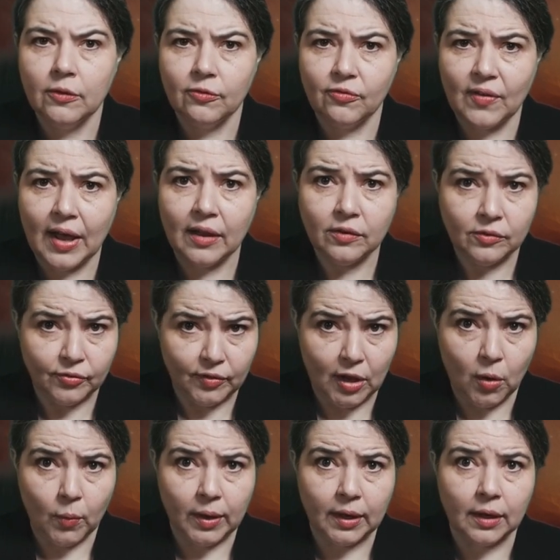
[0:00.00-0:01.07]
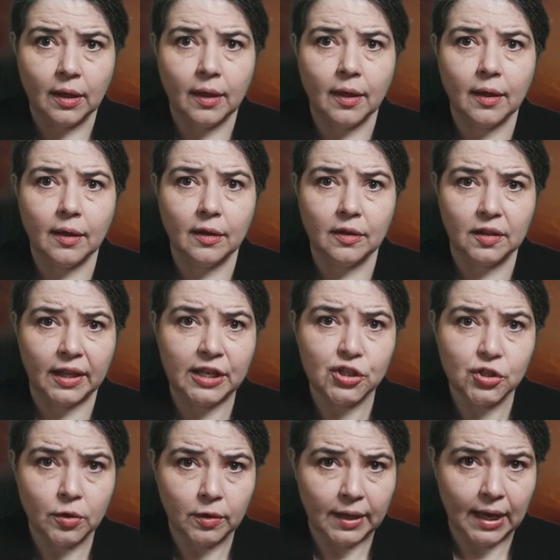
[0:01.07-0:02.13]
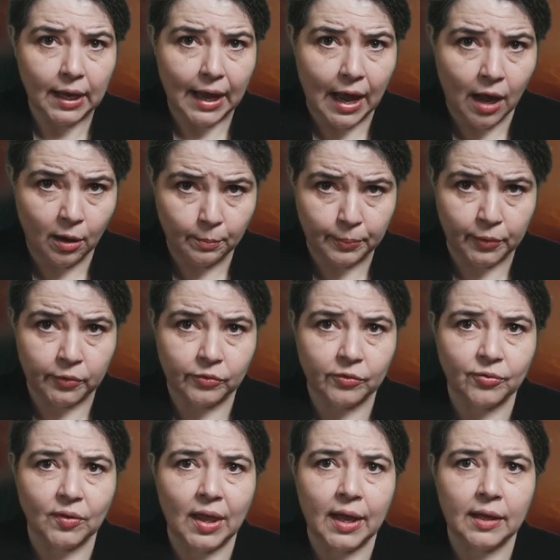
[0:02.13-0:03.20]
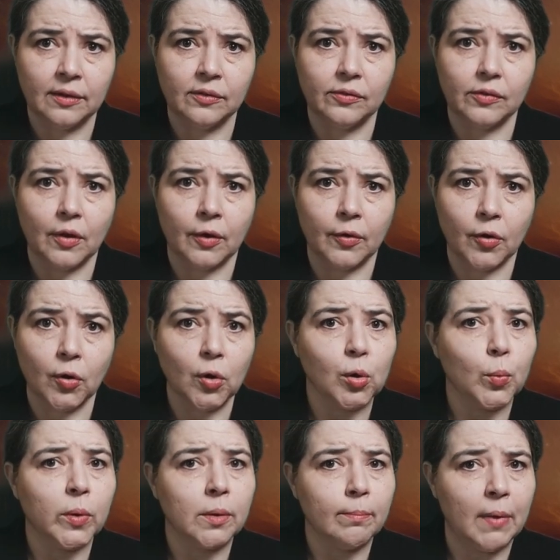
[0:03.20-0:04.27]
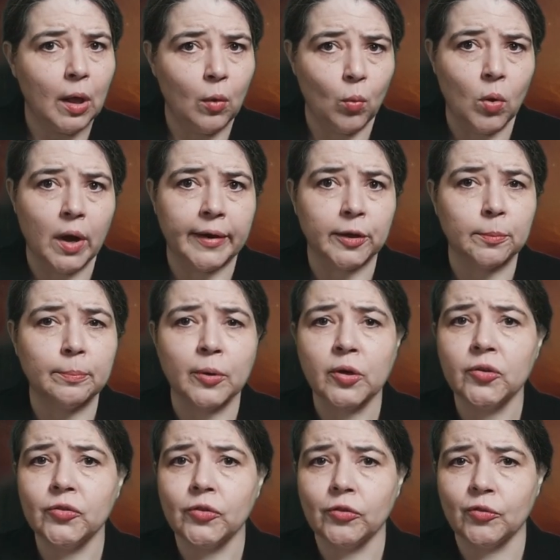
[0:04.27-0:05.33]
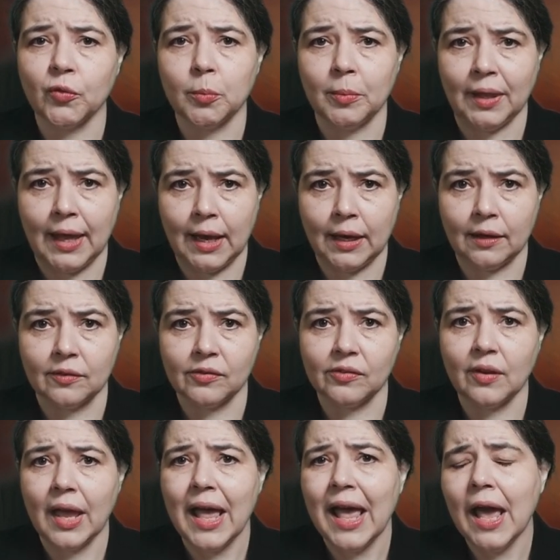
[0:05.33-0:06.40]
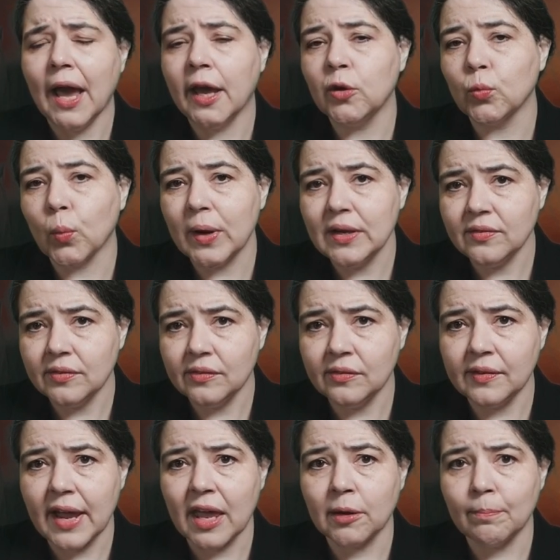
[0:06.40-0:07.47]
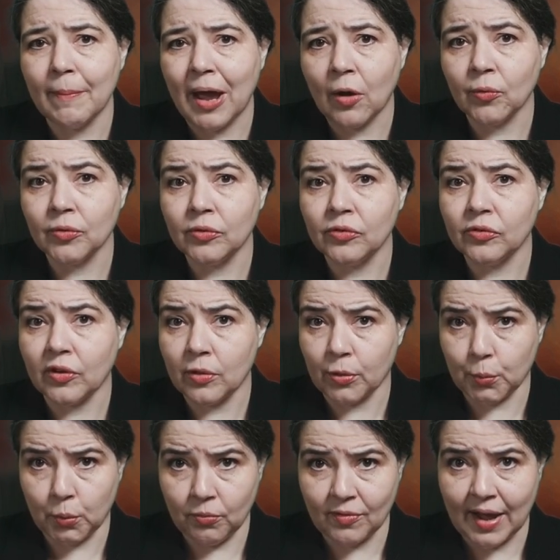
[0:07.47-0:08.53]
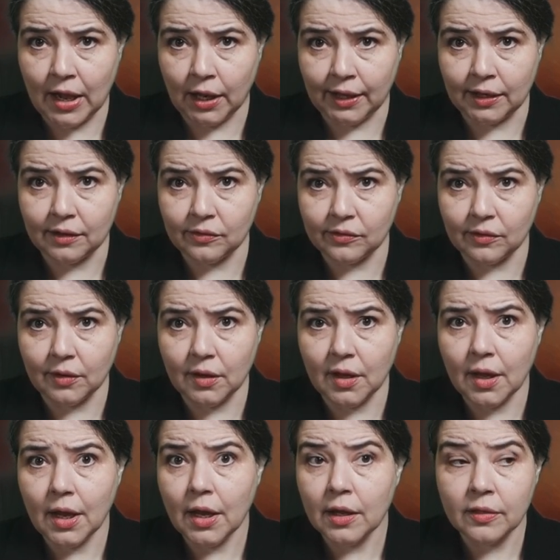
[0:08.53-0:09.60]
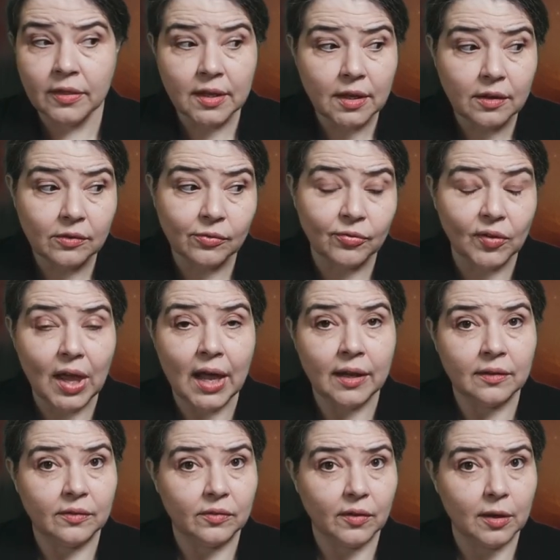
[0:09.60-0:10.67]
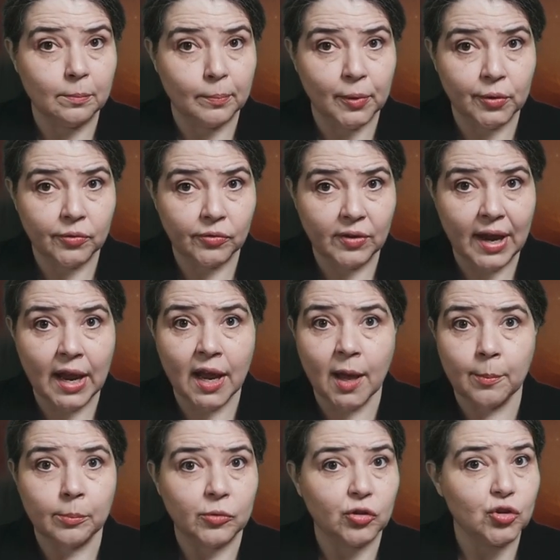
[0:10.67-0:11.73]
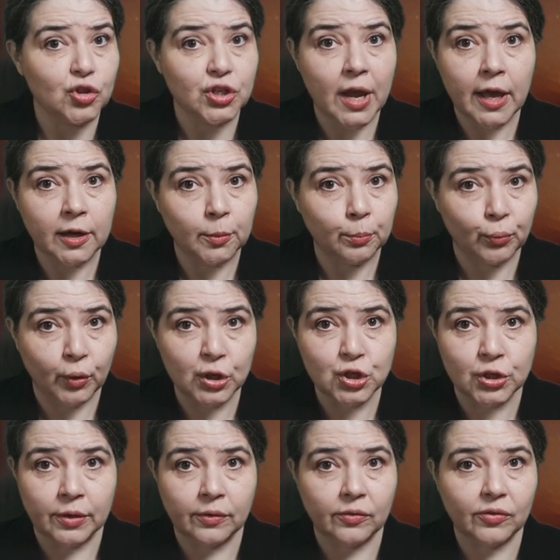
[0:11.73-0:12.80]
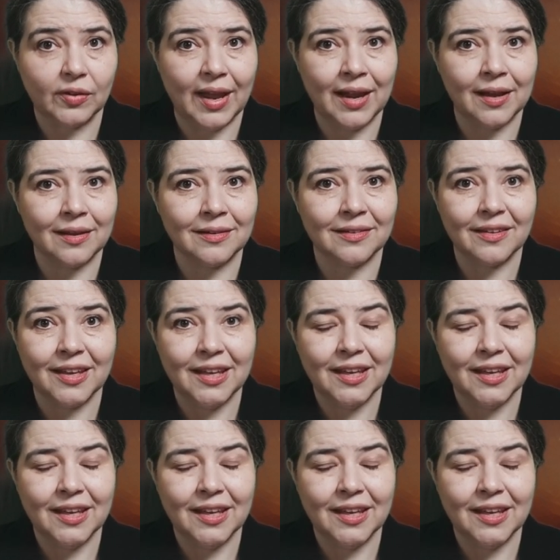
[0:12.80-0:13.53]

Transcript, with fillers: Fast flowing, glacial lake outburst floods occur when meltwater bursts from lakes and races down mountains and through valleys. These floods can burst dams, shatter bridges, and